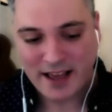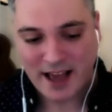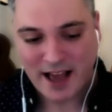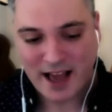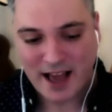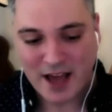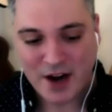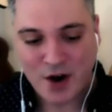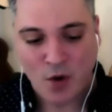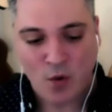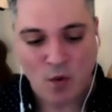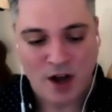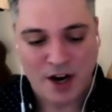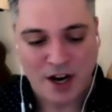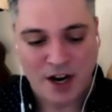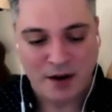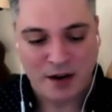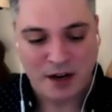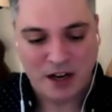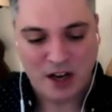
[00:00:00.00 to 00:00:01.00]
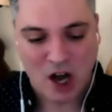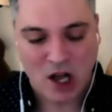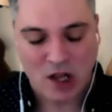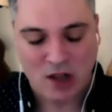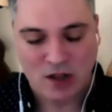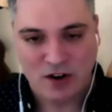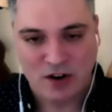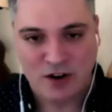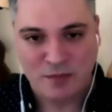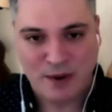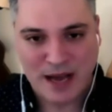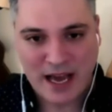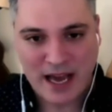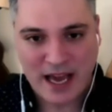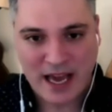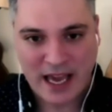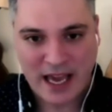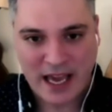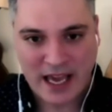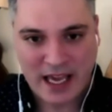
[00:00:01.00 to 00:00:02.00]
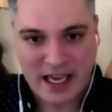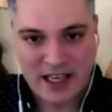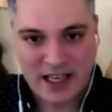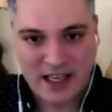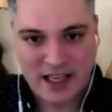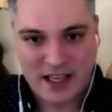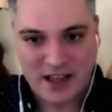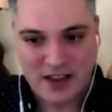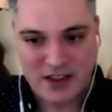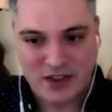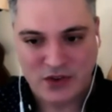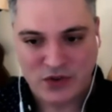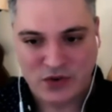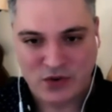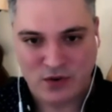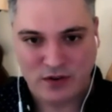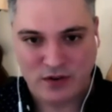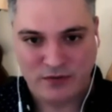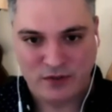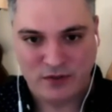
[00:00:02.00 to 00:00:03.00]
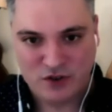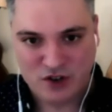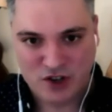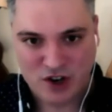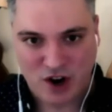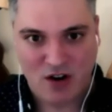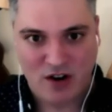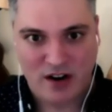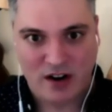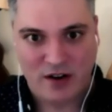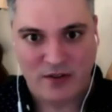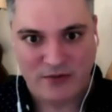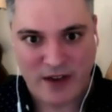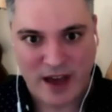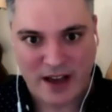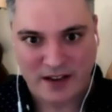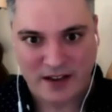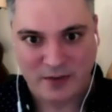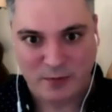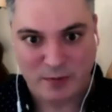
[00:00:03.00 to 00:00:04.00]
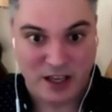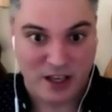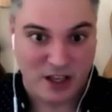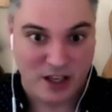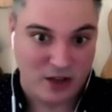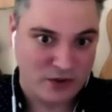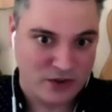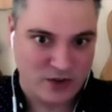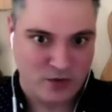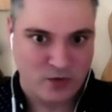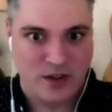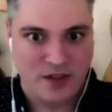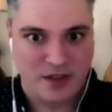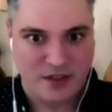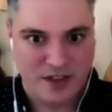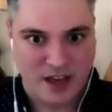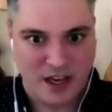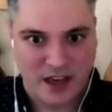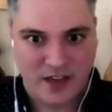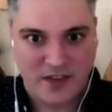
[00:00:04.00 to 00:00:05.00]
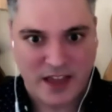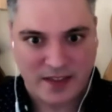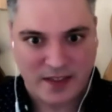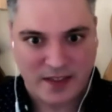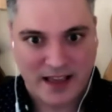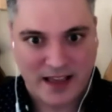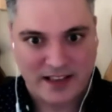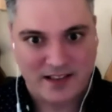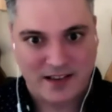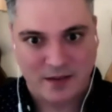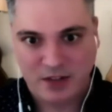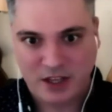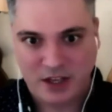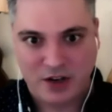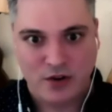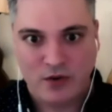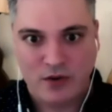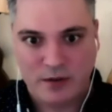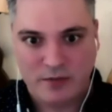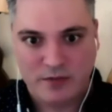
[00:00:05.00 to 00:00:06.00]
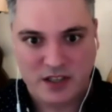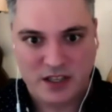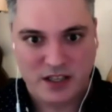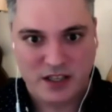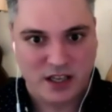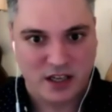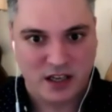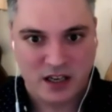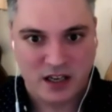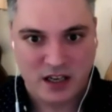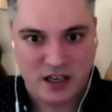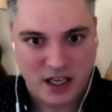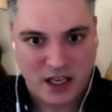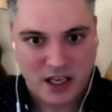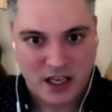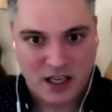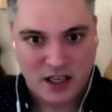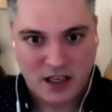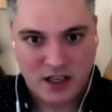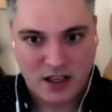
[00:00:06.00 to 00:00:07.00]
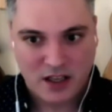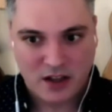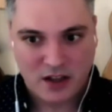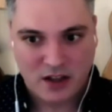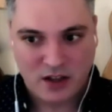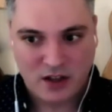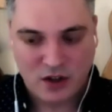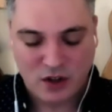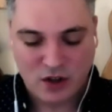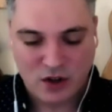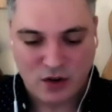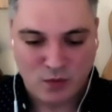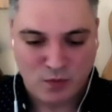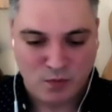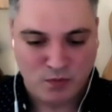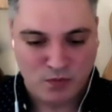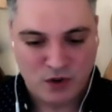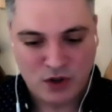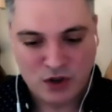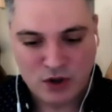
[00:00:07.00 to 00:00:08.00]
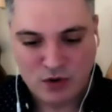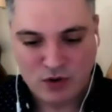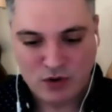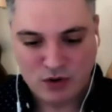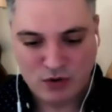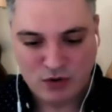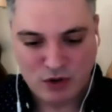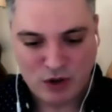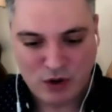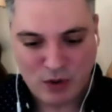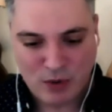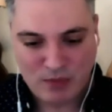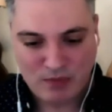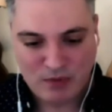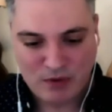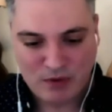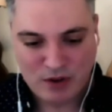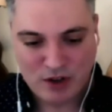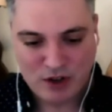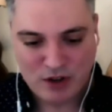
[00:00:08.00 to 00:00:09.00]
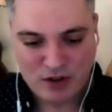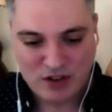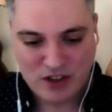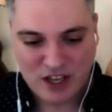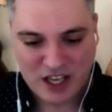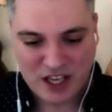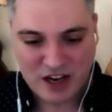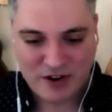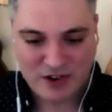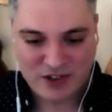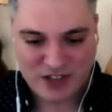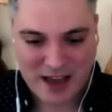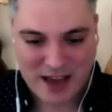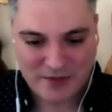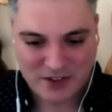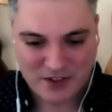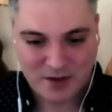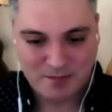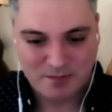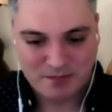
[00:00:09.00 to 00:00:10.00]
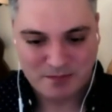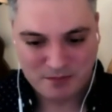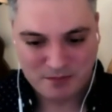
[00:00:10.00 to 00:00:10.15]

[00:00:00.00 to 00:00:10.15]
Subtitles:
I don't want it colored by the sort of jarring effect of being used to one thing and then like something new comes in, and you the ears have to